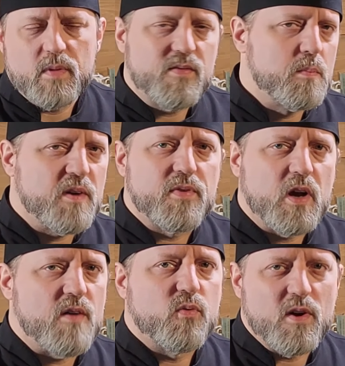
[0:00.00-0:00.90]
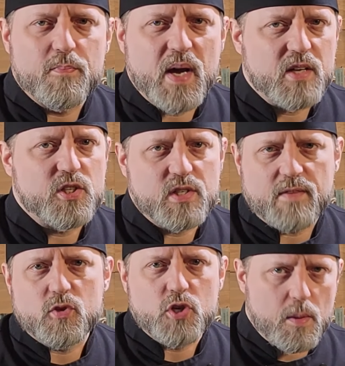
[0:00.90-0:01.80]
even buffing off rough patches
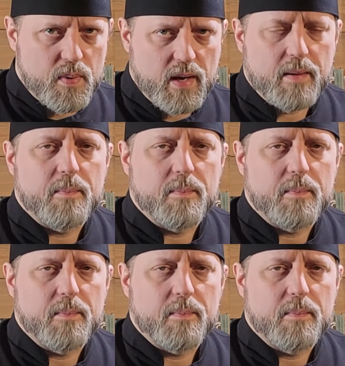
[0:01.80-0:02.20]
after sharpening.